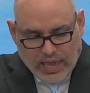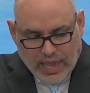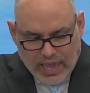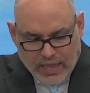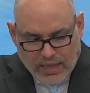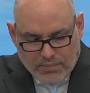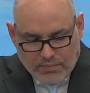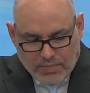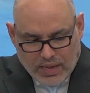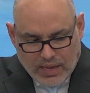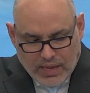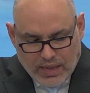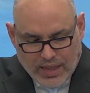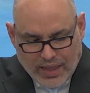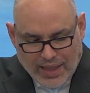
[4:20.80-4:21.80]
came
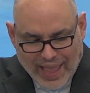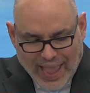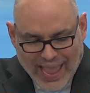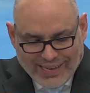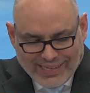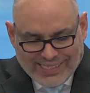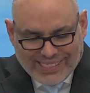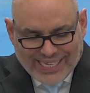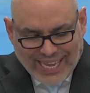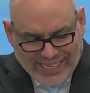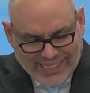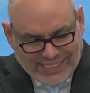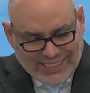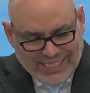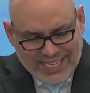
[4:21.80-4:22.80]
and
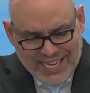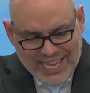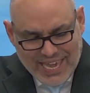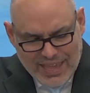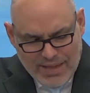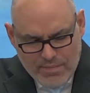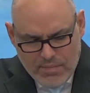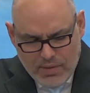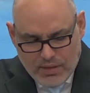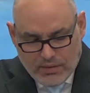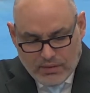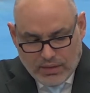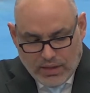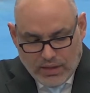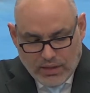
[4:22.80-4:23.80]
testing him,
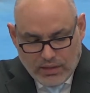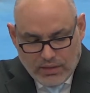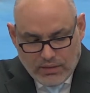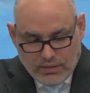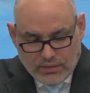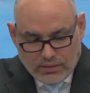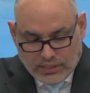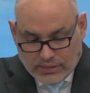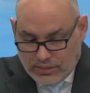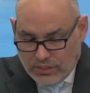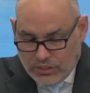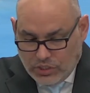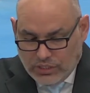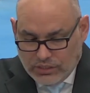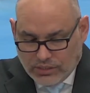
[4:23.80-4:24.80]

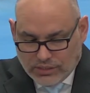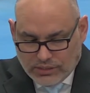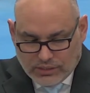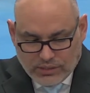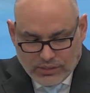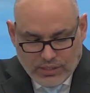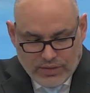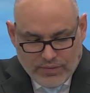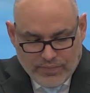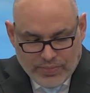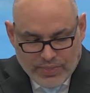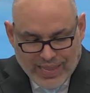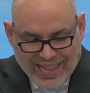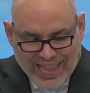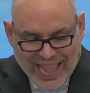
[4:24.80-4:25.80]
testing Jesus,
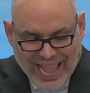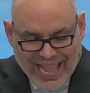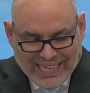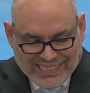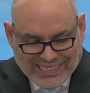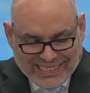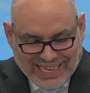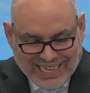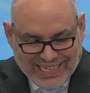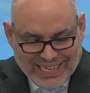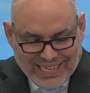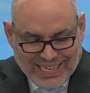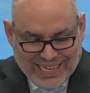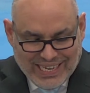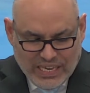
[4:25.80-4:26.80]
asked
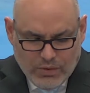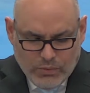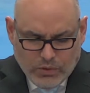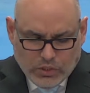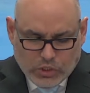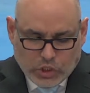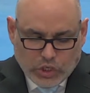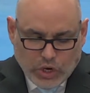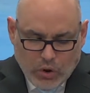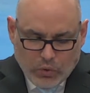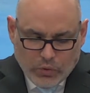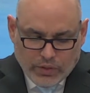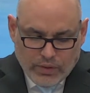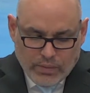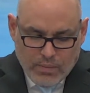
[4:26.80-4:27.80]
that he would
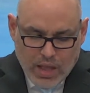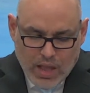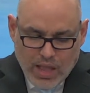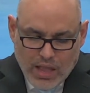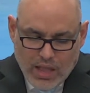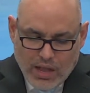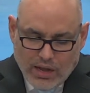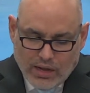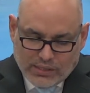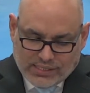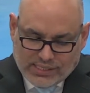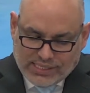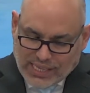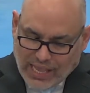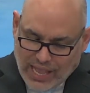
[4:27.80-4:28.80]
show them
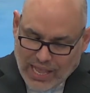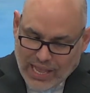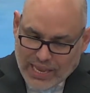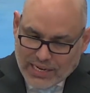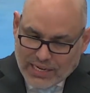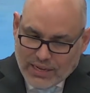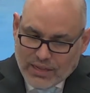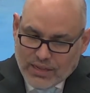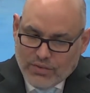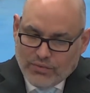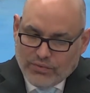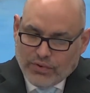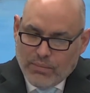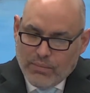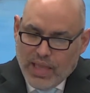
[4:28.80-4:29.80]
a sign
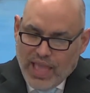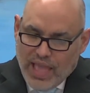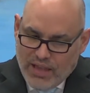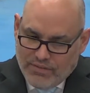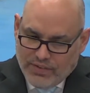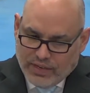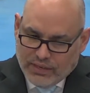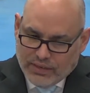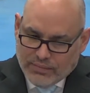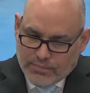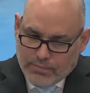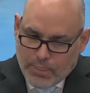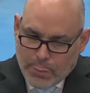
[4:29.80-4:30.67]
from heaven.